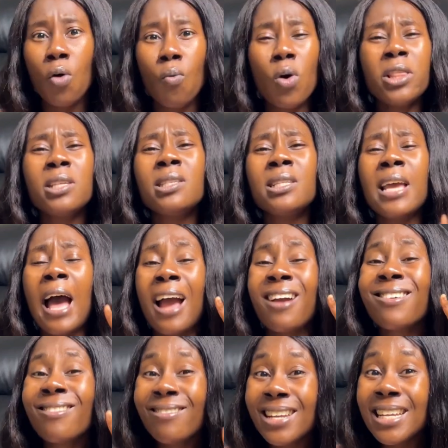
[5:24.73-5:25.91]
What is the
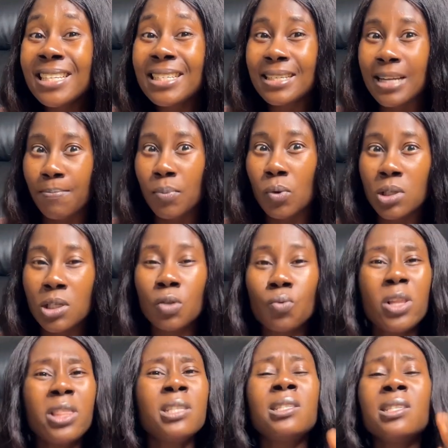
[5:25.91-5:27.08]
agreed deposit?
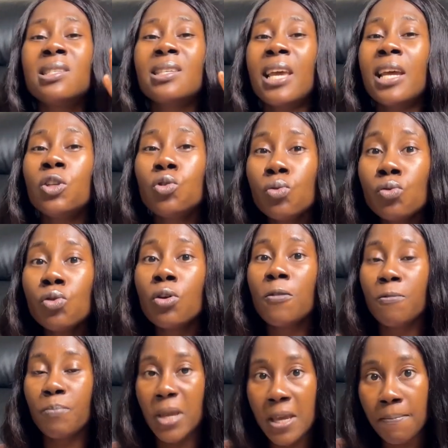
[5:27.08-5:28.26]
What is the schedule
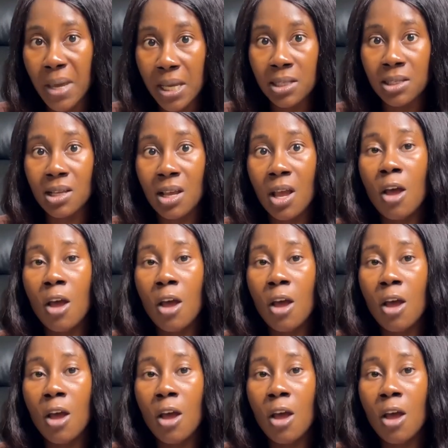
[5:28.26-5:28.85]
of payments?